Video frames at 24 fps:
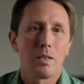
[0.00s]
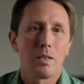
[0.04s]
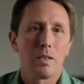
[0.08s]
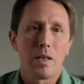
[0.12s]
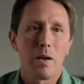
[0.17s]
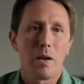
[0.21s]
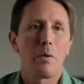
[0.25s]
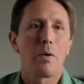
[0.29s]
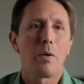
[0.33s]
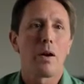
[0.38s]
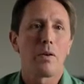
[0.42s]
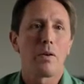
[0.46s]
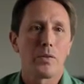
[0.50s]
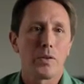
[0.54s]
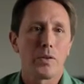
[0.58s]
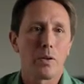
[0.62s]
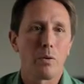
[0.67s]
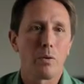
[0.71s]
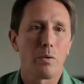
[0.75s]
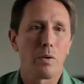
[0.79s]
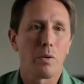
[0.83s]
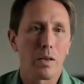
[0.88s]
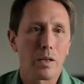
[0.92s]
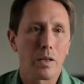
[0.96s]
they were out
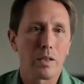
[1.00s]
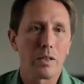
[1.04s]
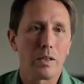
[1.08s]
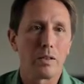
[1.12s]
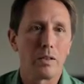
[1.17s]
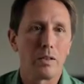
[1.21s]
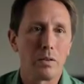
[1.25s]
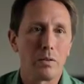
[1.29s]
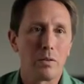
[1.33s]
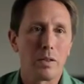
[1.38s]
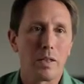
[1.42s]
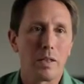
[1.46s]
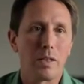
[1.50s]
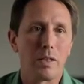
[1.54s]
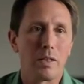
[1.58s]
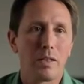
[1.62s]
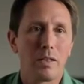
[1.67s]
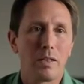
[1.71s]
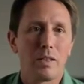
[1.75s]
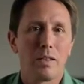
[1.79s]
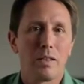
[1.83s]
there working and doing it.